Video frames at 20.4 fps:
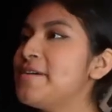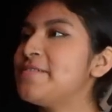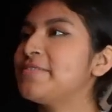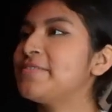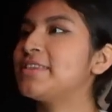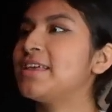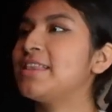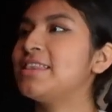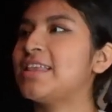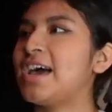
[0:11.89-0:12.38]

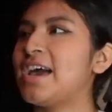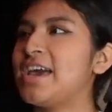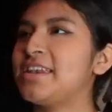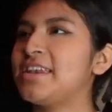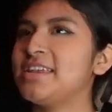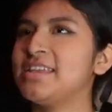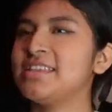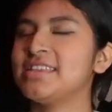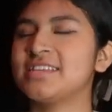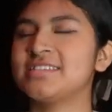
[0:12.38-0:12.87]
The
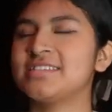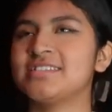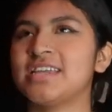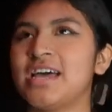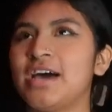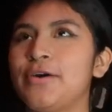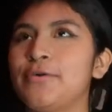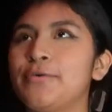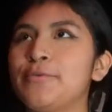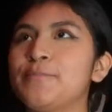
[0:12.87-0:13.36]
lighting, the
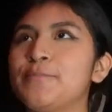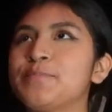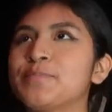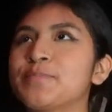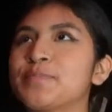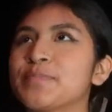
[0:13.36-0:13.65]
sound,